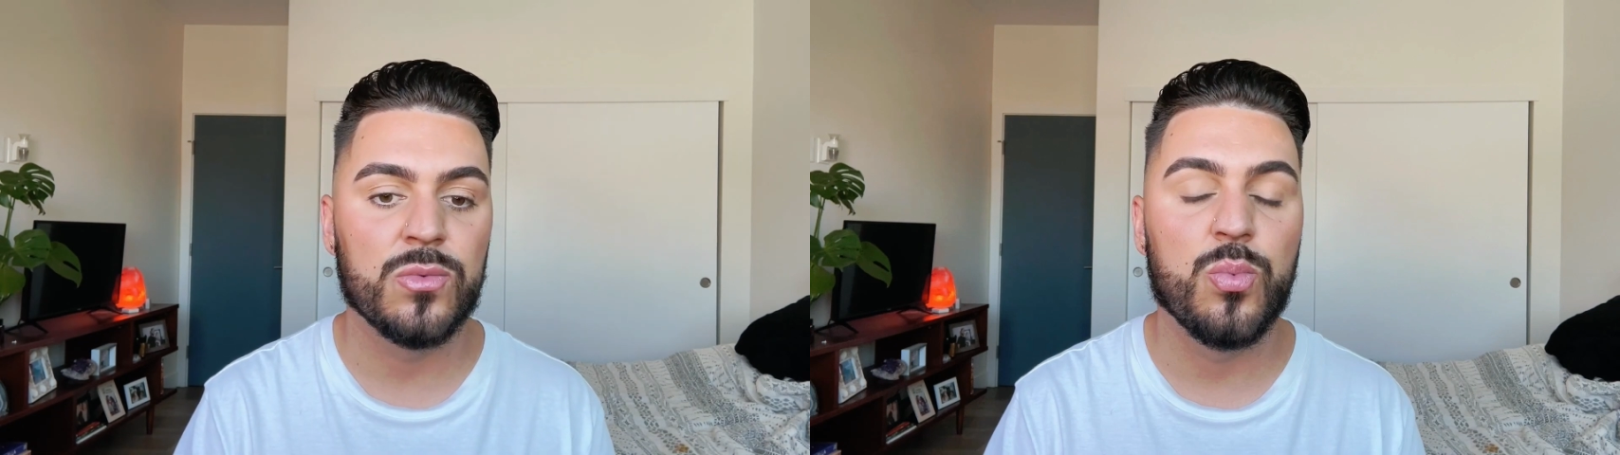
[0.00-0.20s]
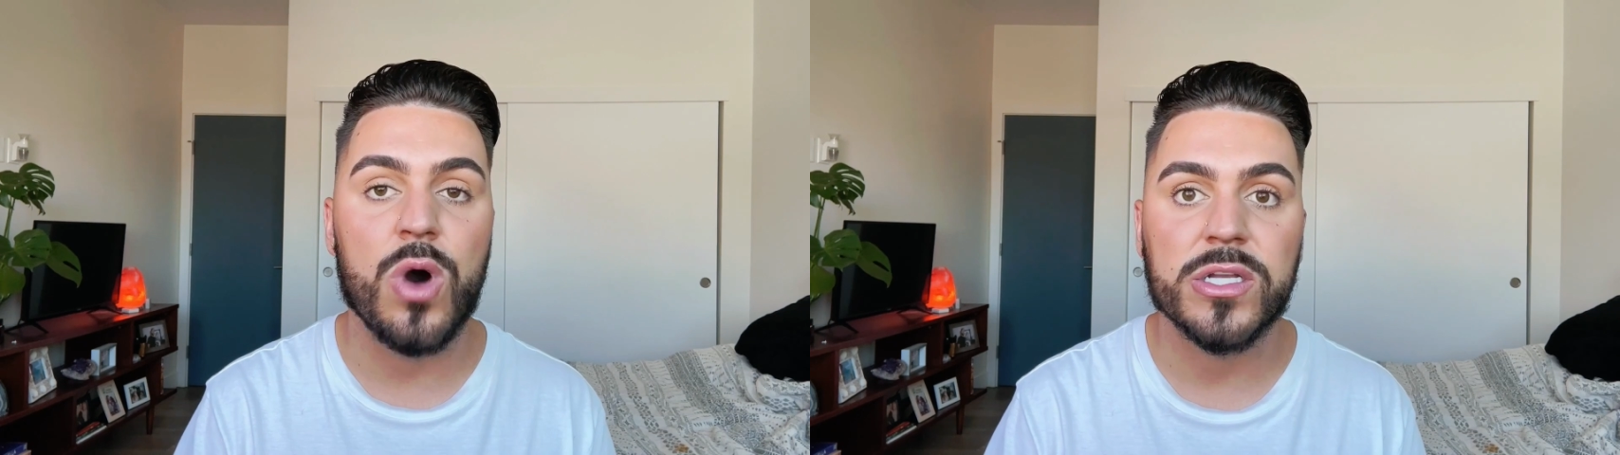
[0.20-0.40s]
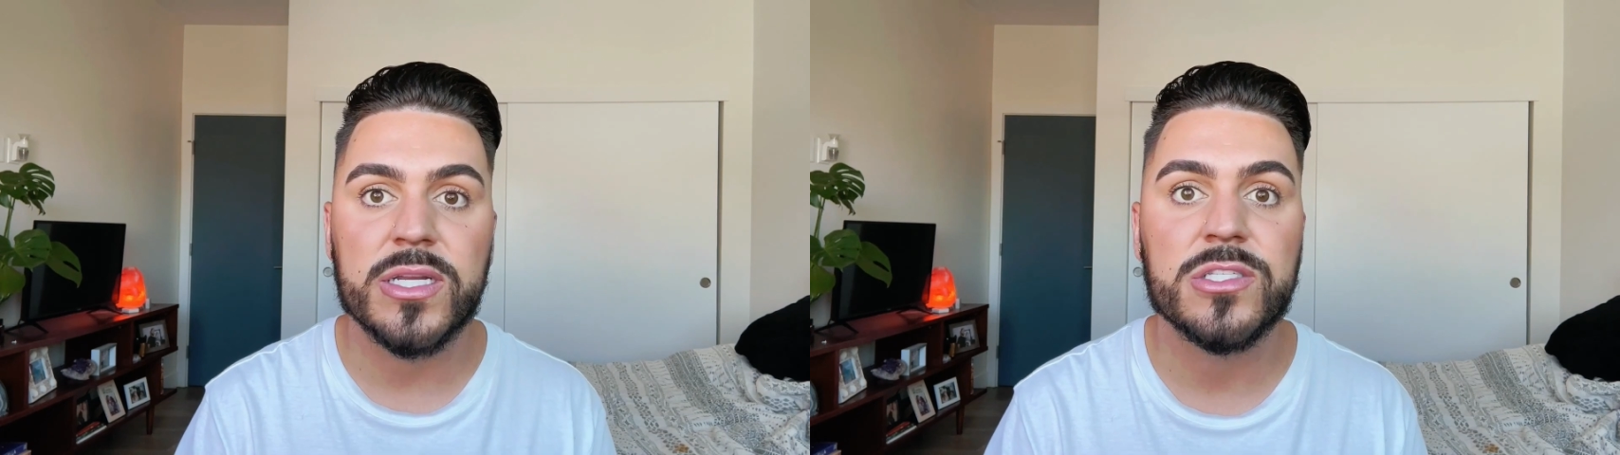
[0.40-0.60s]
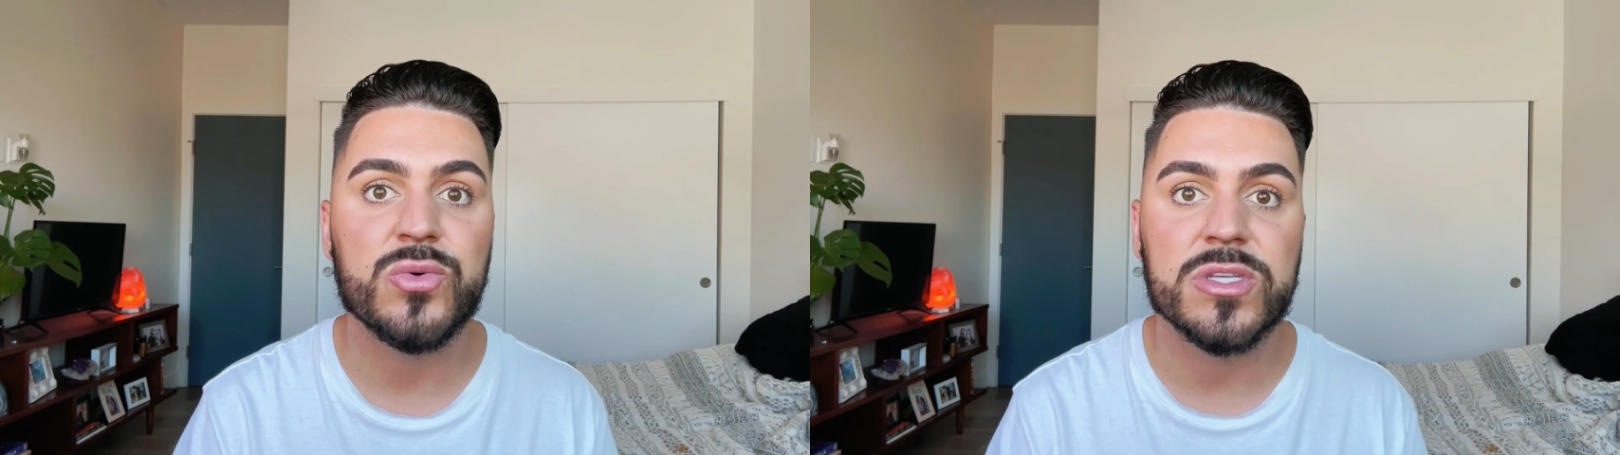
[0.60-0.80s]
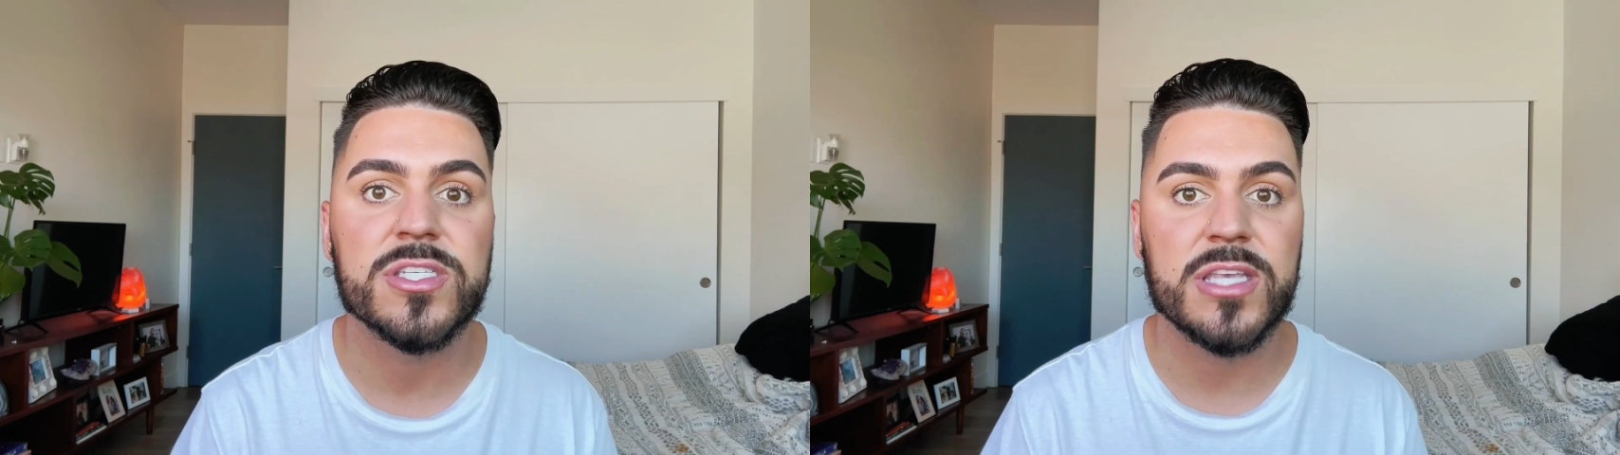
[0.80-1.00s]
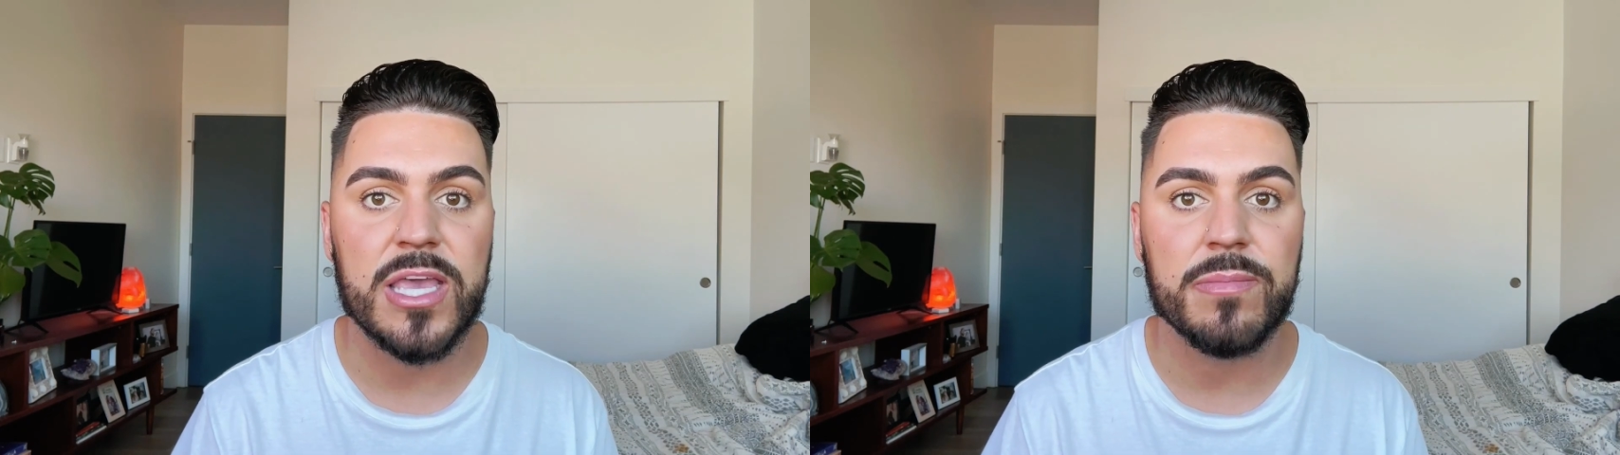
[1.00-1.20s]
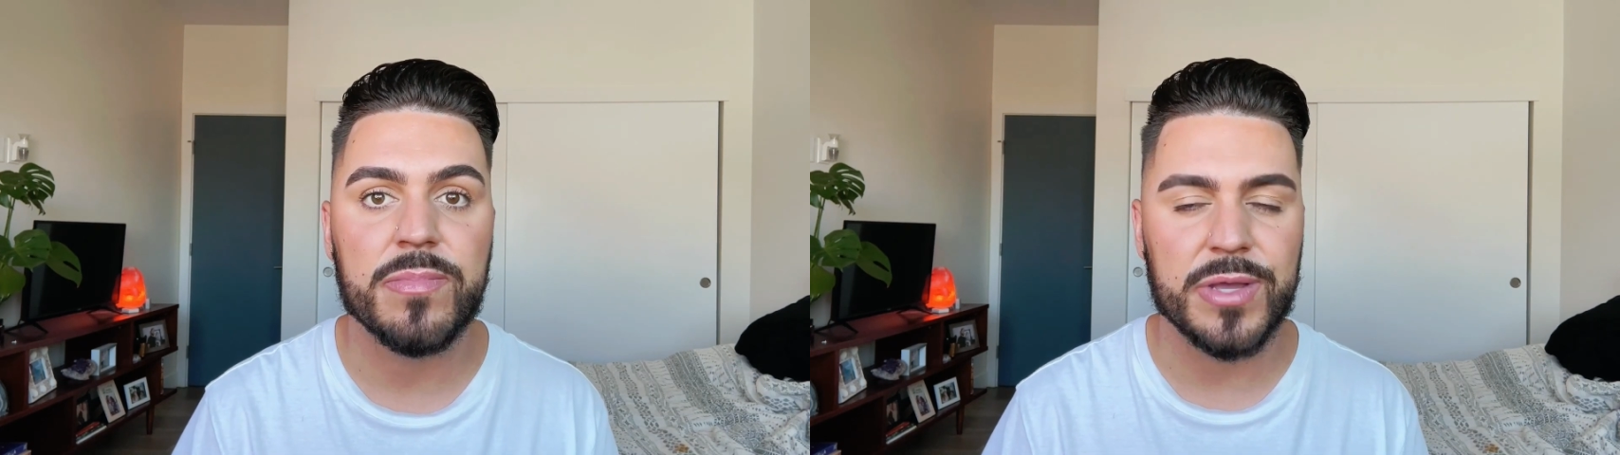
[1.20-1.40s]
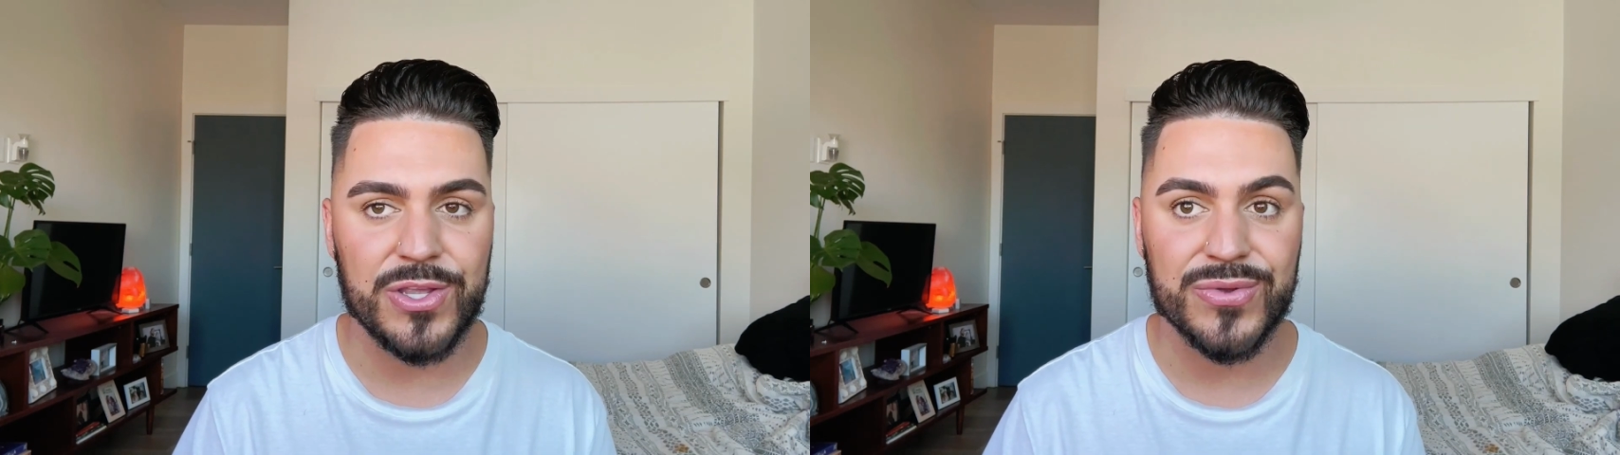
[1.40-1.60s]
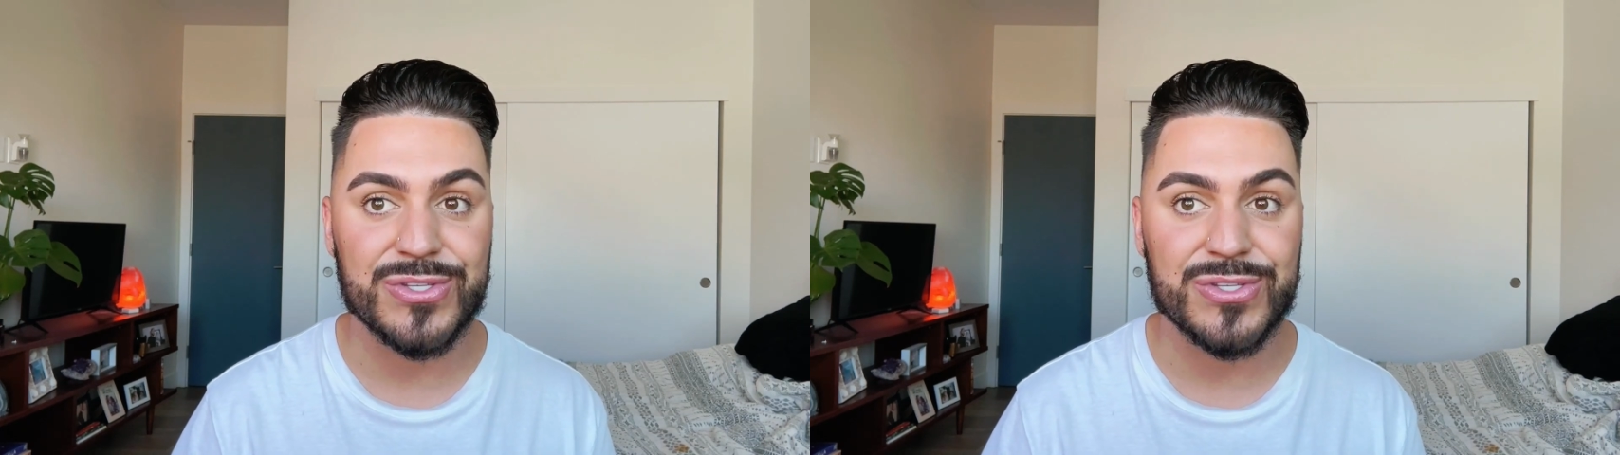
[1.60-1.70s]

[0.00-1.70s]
wanting to escape. But you know,